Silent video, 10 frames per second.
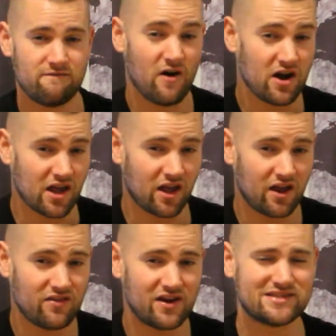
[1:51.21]

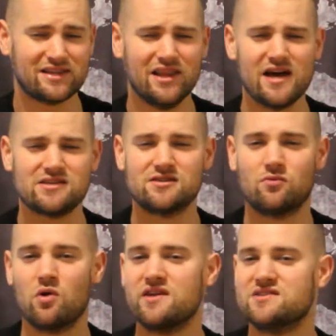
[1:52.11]
Funny that it's
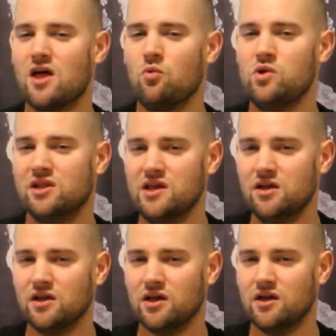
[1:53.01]
less where they sell weed
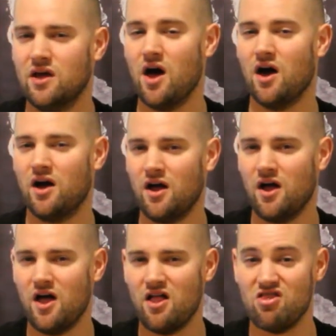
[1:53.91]
legally.
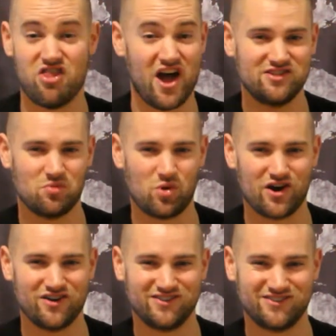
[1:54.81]
That's
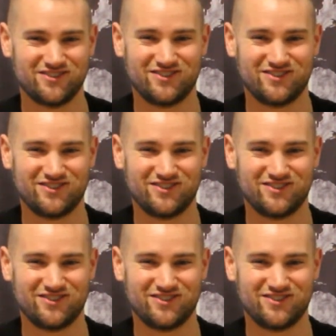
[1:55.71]
weird.